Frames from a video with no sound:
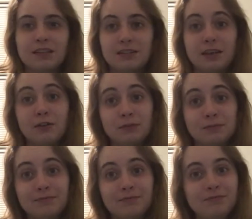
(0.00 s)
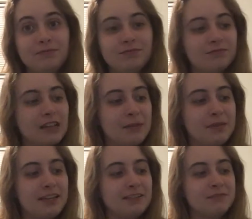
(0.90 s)
So, I
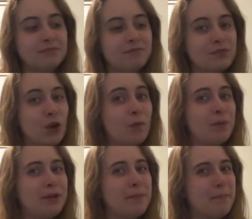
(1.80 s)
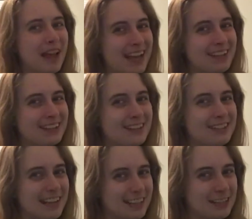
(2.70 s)
mean, don't put it past
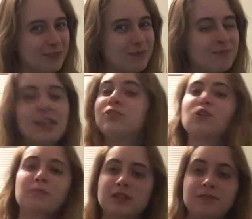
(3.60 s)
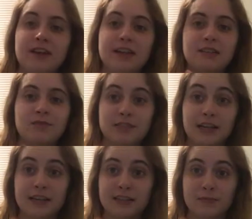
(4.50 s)
science. Don't put it past
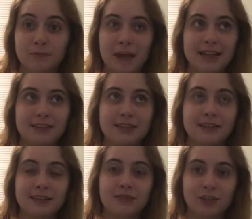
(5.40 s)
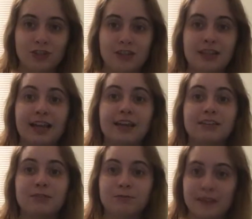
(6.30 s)
science fiction
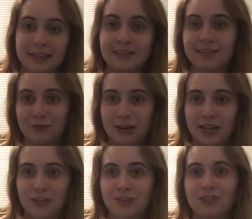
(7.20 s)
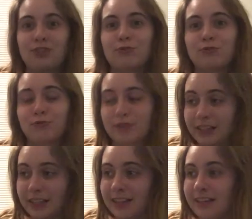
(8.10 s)
and fantasy writers to
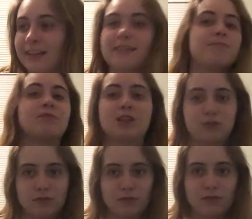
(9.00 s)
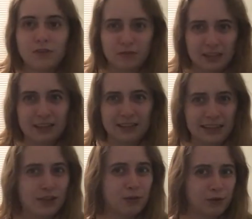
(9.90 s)
really, like, those are
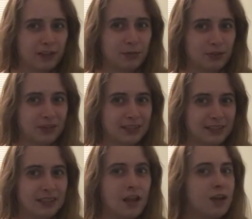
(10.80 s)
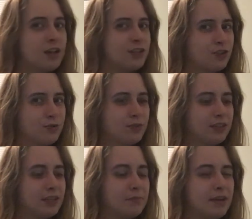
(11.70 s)
they who are experienced, to
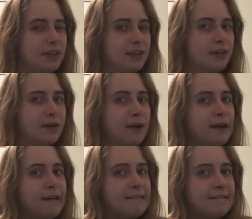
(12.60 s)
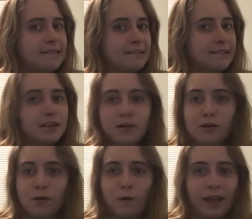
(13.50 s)
really make you go,
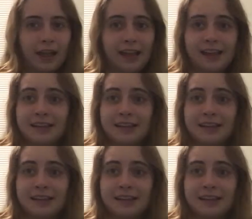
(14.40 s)
okay.